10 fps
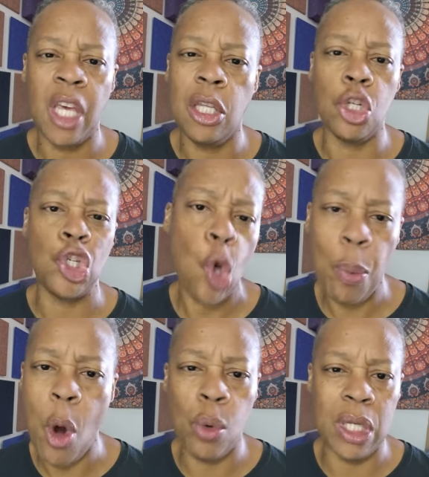They're show
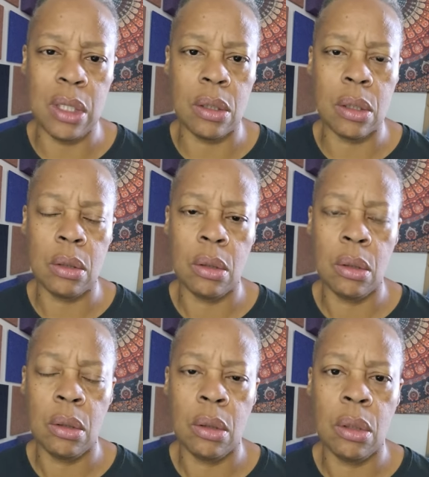ponies.
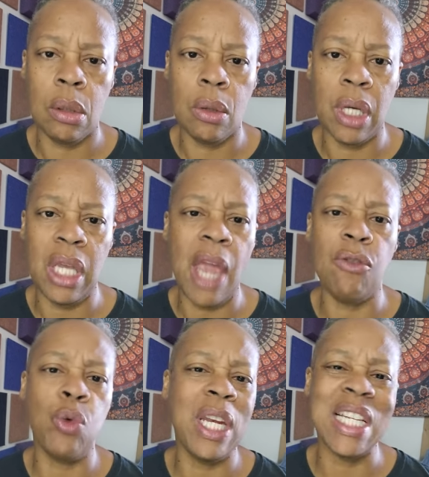Okay, they
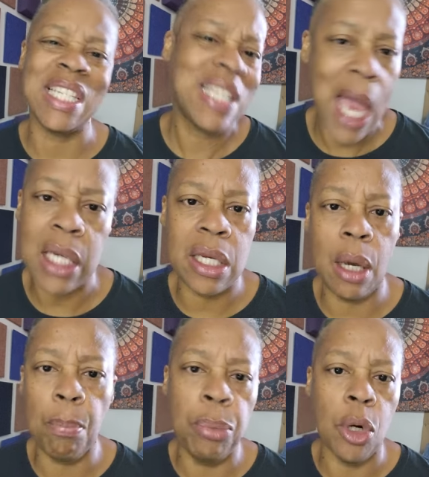haven't read a
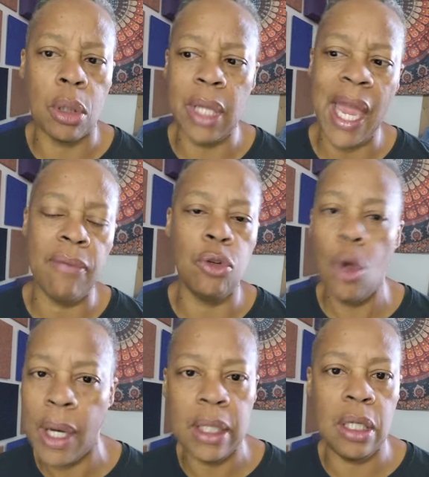goddamn book. They have
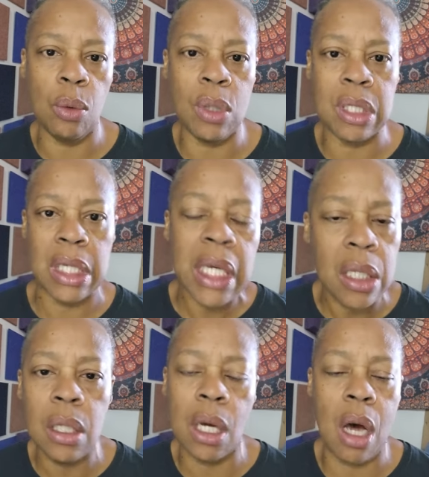no idea what's
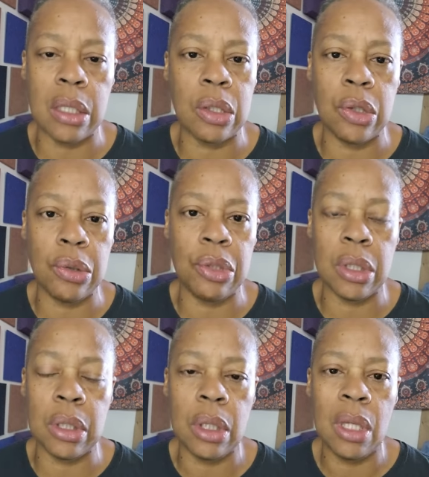in the
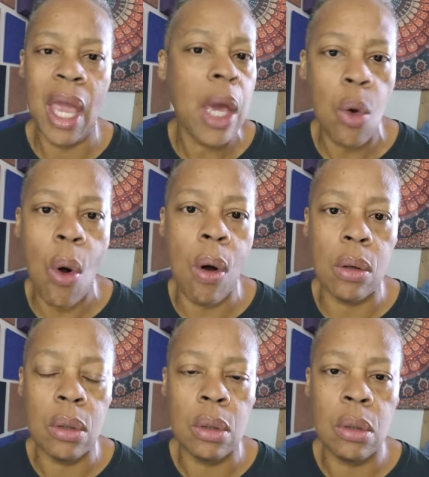Constitution at all.
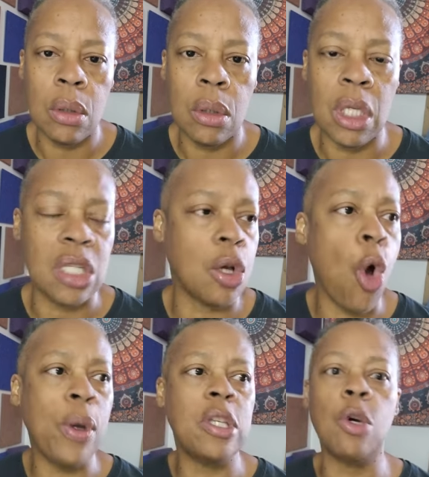There's
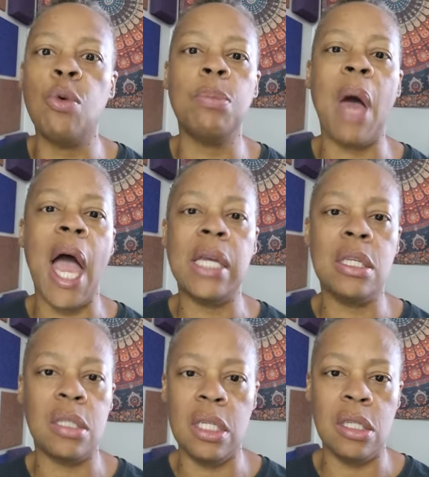always someone behind the
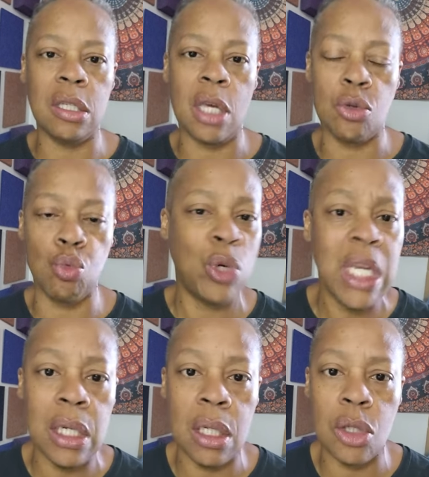scenes that's
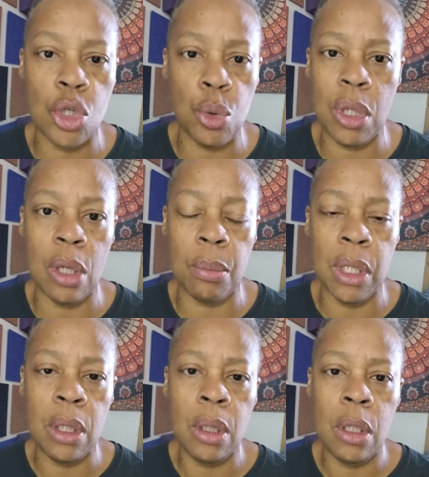reading it to them,
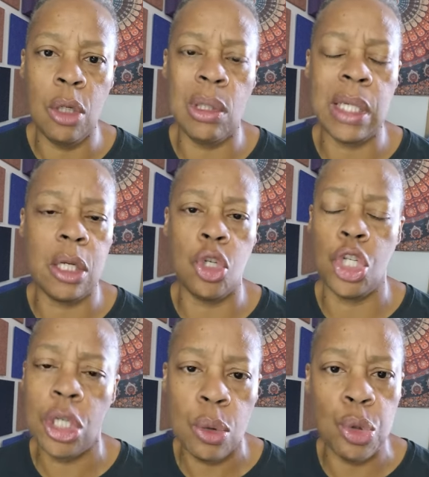you know, like their
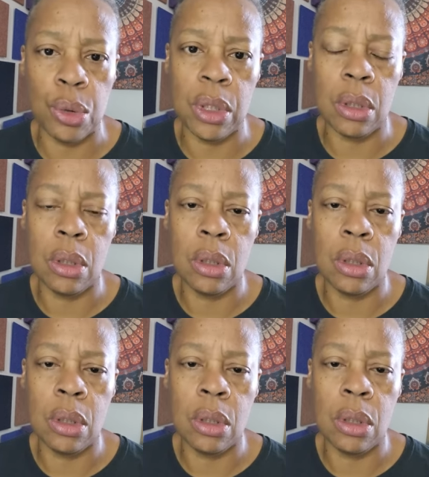children.